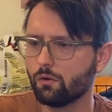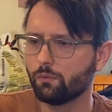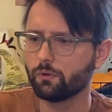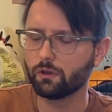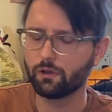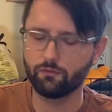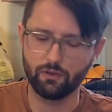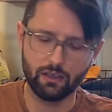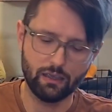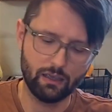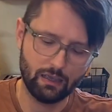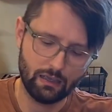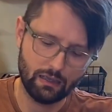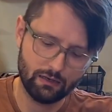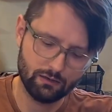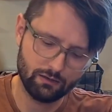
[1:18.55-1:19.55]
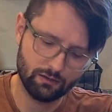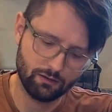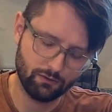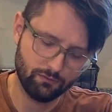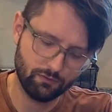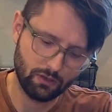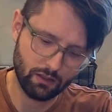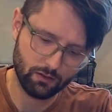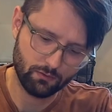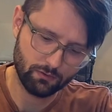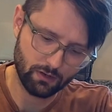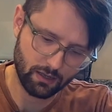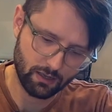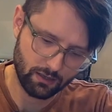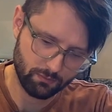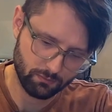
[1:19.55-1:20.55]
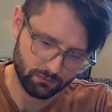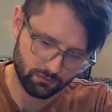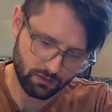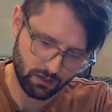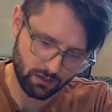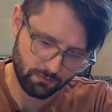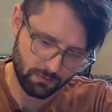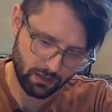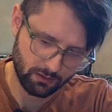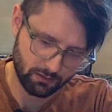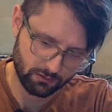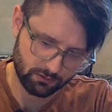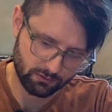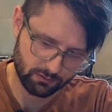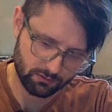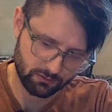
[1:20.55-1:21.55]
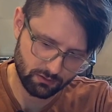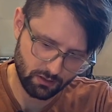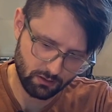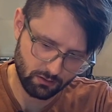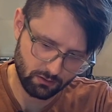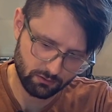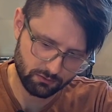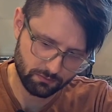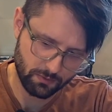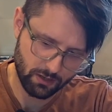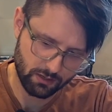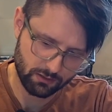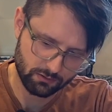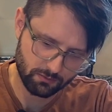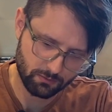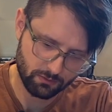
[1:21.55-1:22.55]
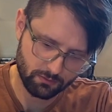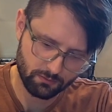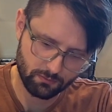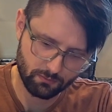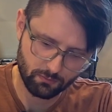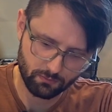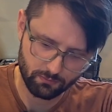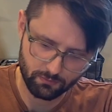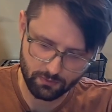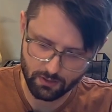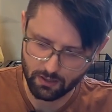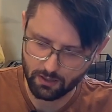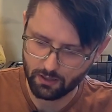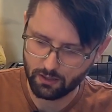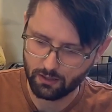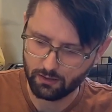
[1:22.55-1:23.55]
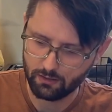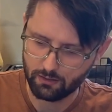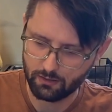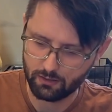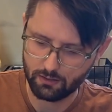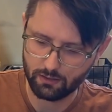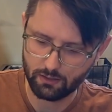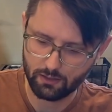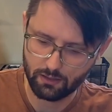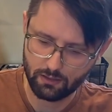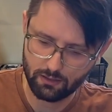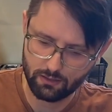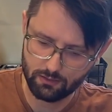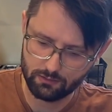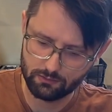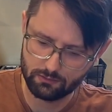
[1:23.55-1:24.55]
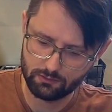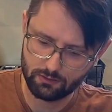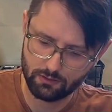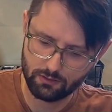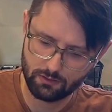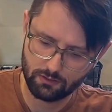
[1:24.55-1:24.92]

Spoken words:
We have a hint of yellow dye. We'll try to make this as subtle as possible. There it is.